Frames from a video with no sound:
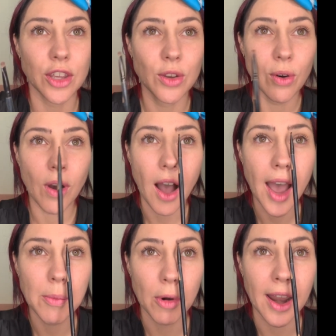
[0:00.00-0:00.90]
Your
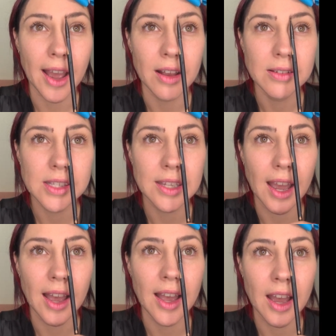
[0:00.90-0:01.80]
eyebrows
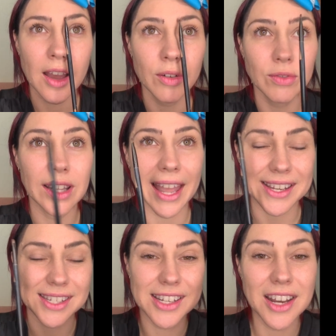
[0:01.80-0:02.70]
are
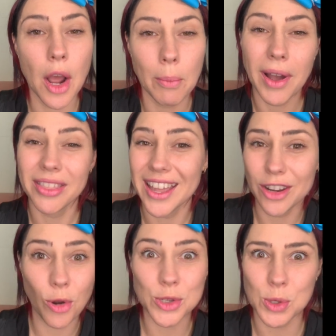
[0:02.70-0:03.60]
related, but they're
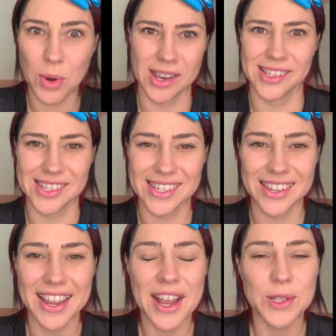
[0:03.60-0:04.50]
not twins.
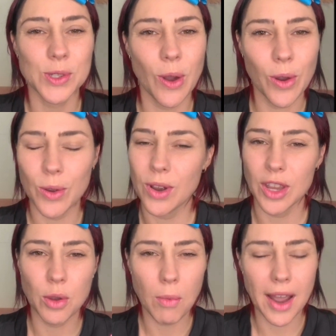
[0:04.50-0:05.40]
So
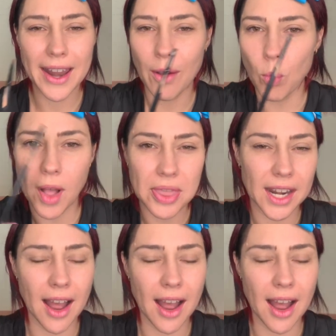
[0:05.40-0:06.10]
you might have one that